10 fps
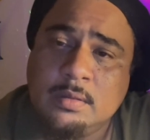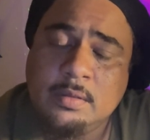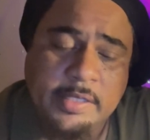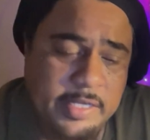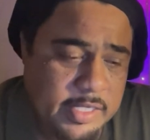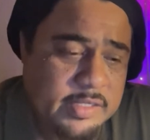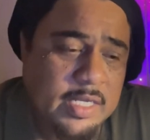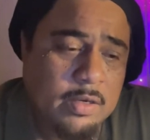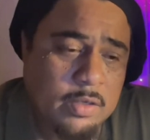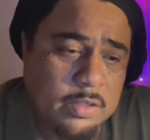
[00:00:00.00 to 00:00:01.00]
Yes,
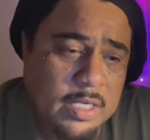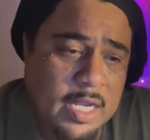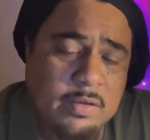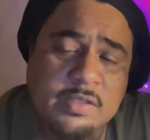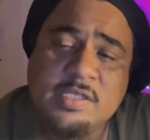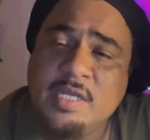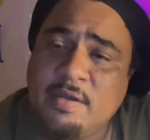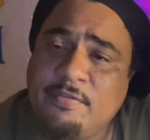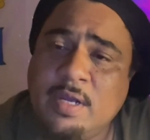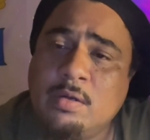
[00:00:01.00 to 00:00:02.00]
I gonna see
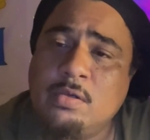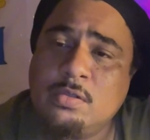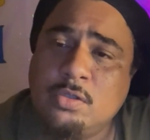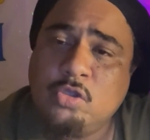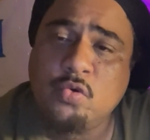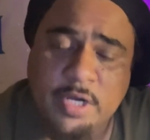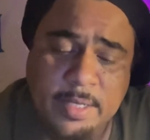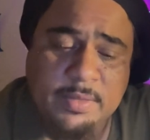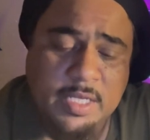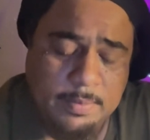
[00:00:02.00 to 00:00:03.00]
if I could do
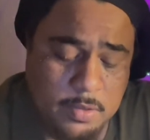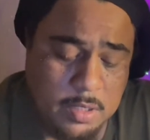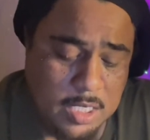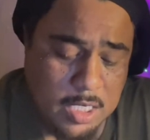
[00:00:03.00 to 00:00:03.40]
them there. But